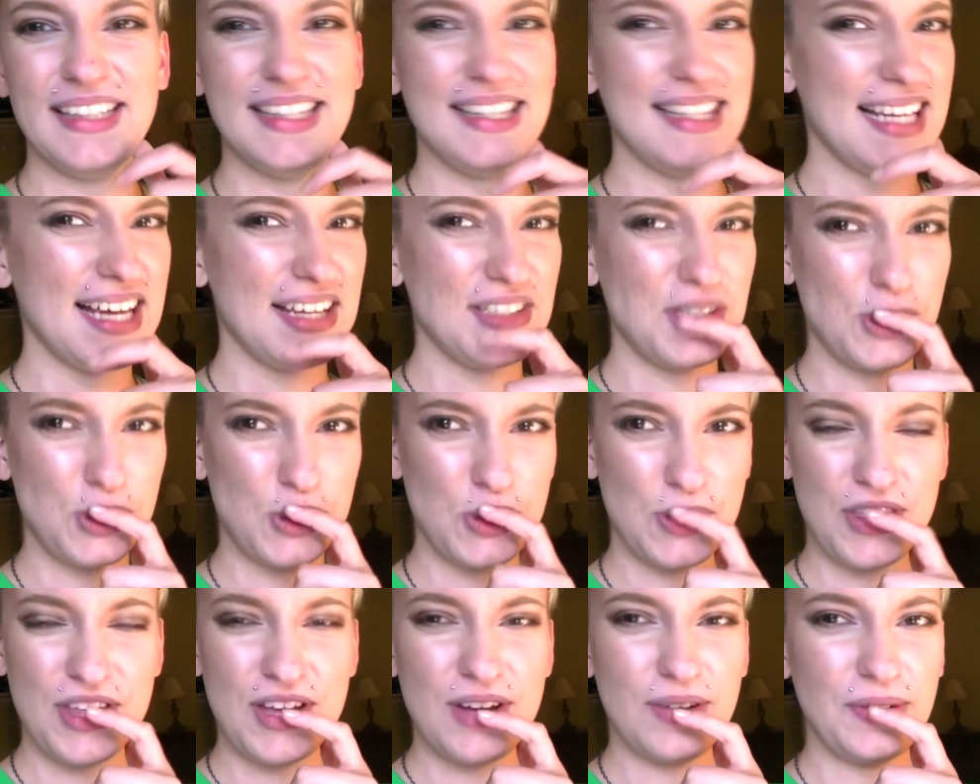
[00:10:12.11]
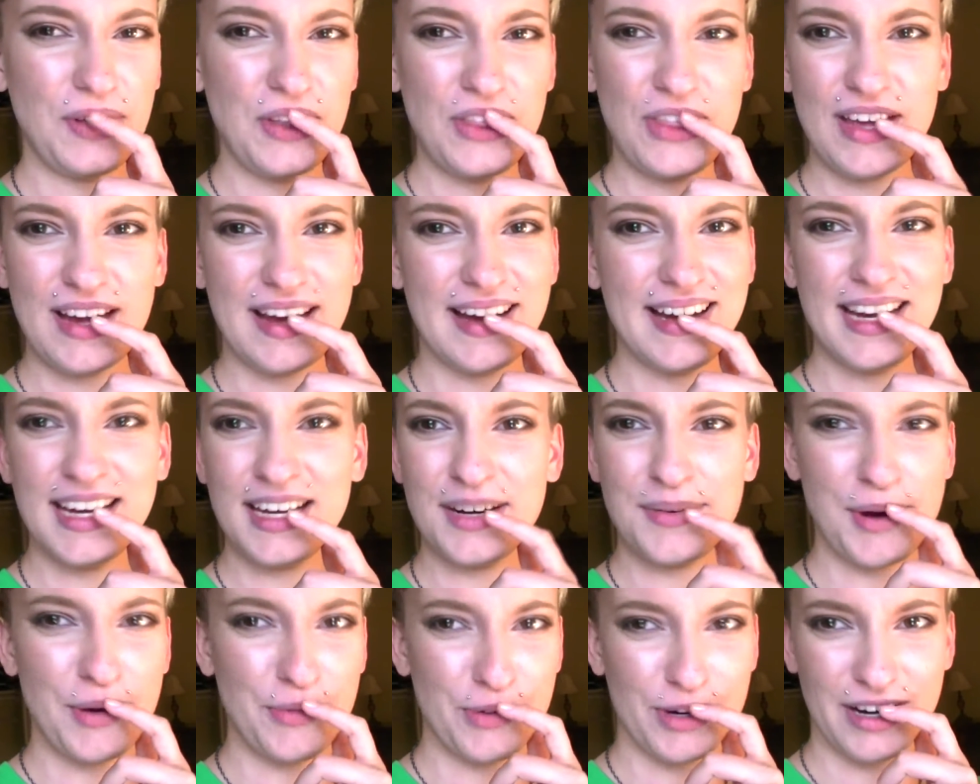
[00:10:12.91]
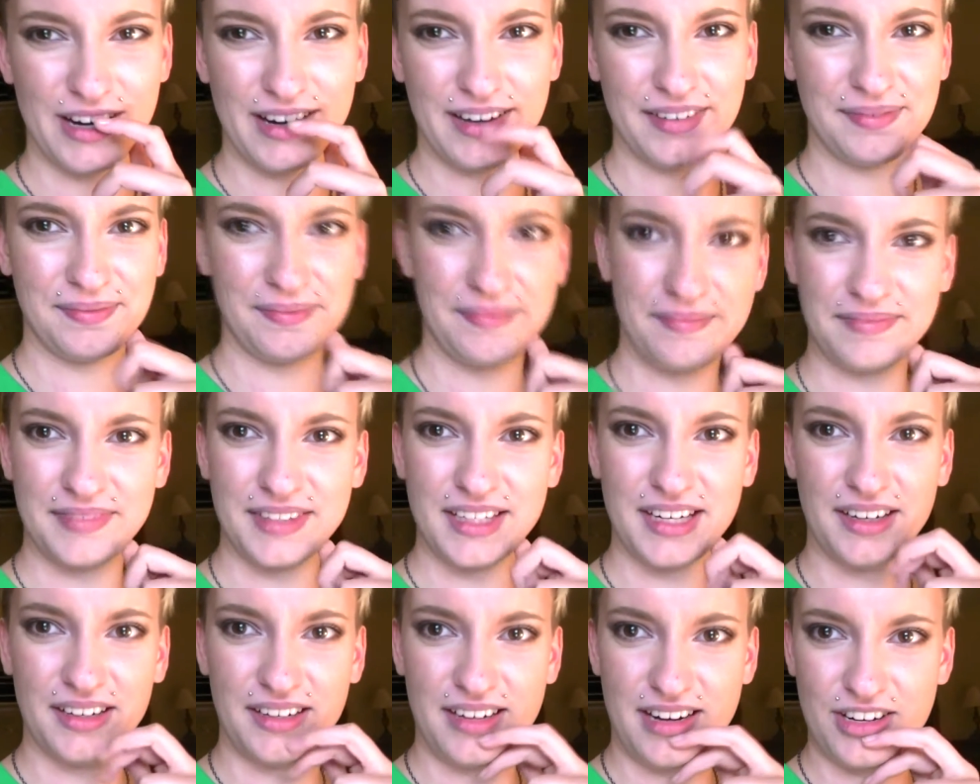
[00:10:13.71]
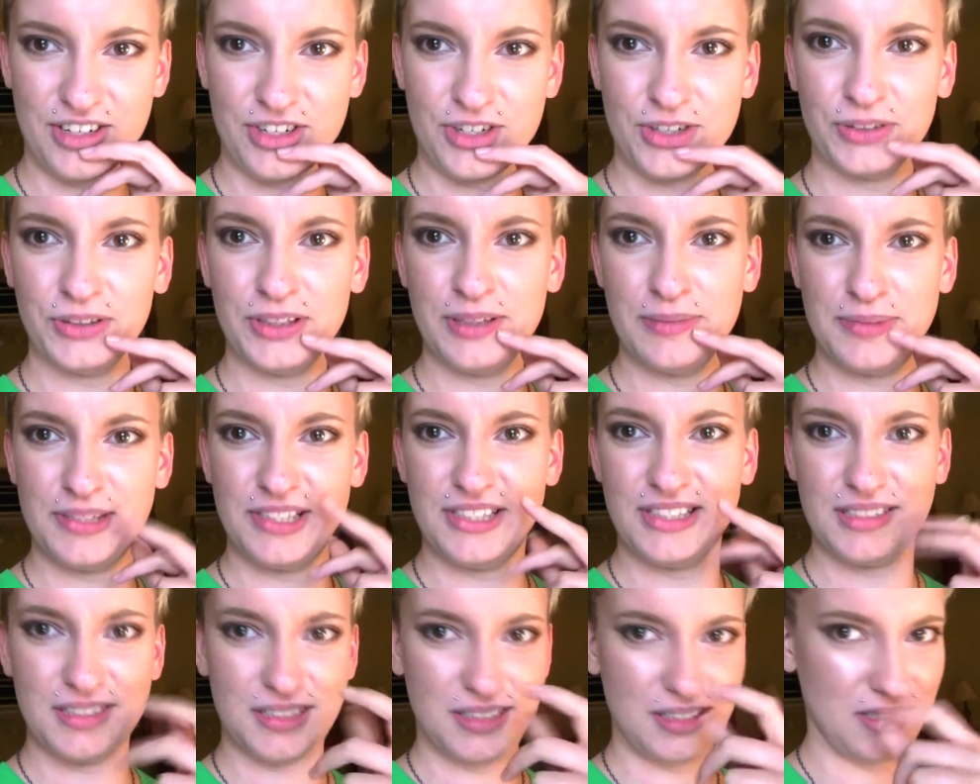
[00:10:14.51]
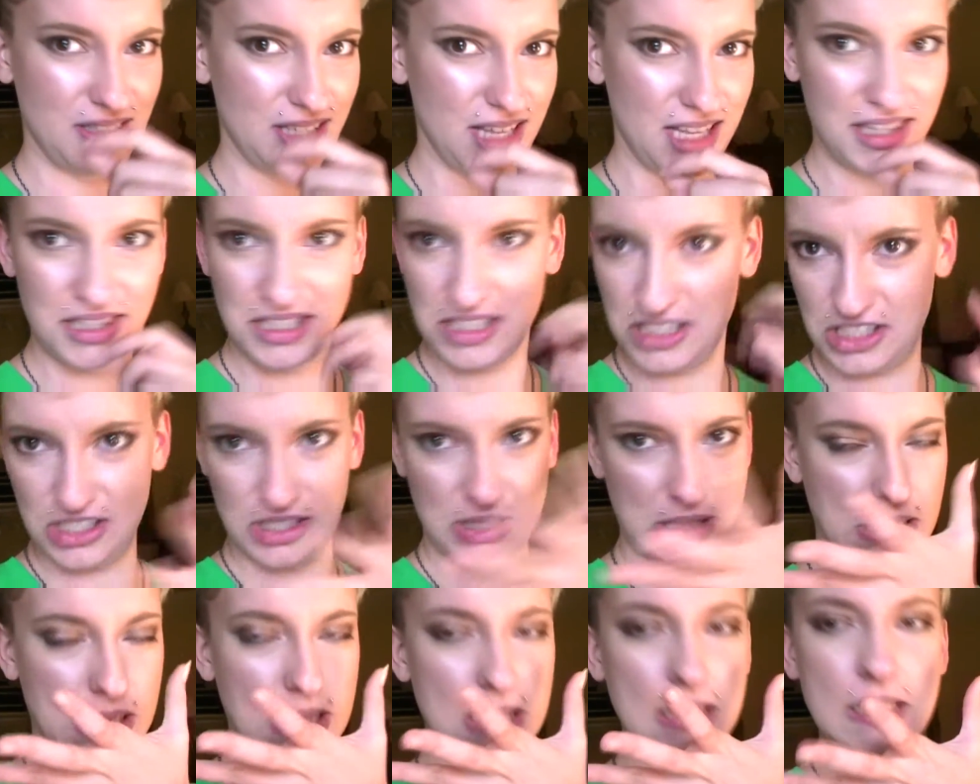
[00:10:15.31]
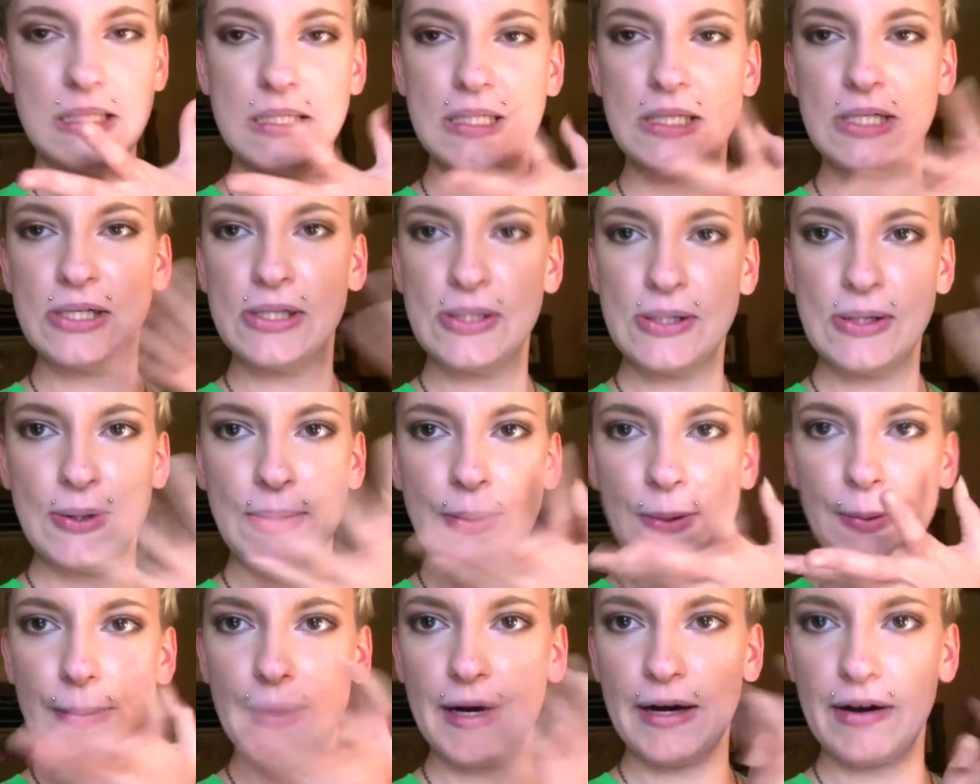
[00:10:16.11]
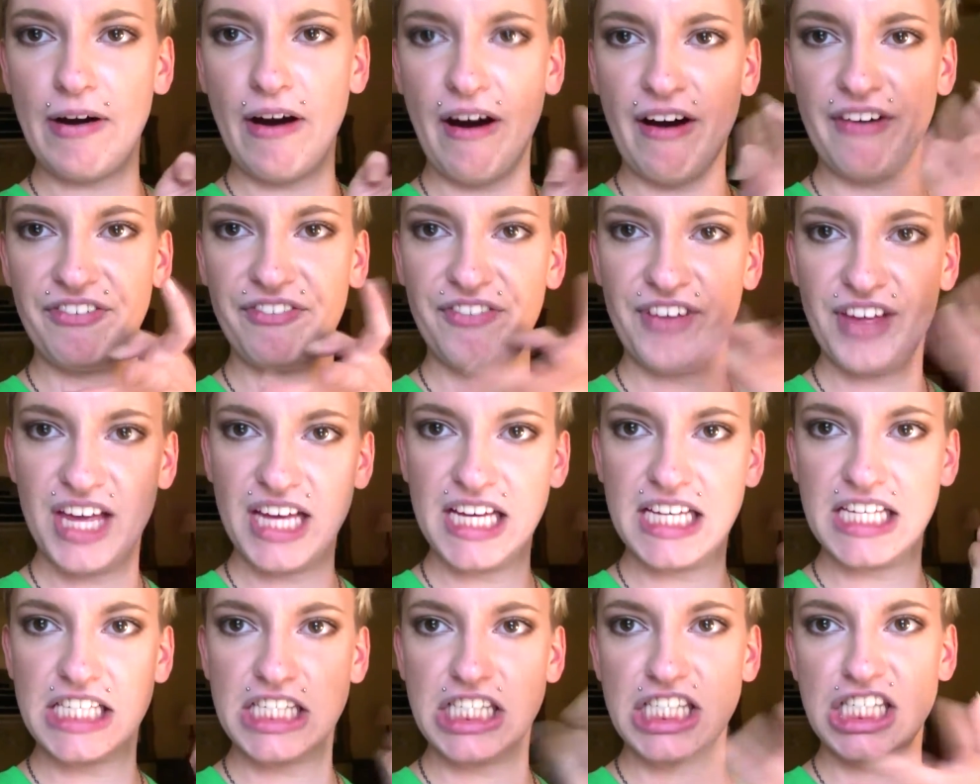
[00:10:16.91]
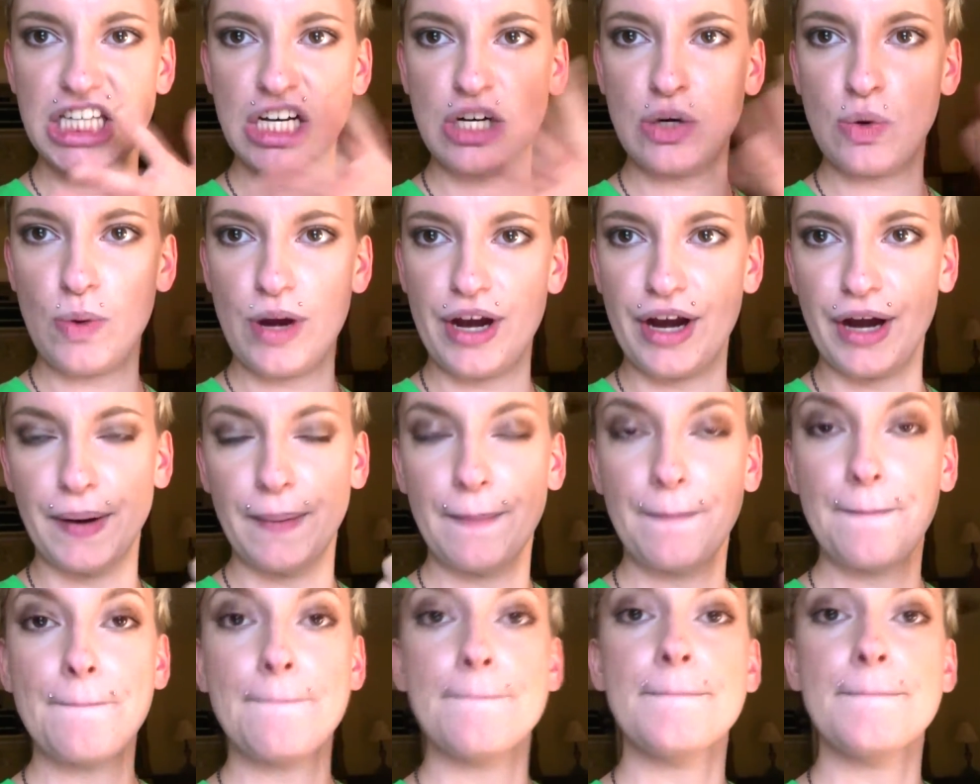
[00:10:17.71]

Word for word: that's the only thing I hate about wearing unnatural lipsticks is that they just wear off. So weird.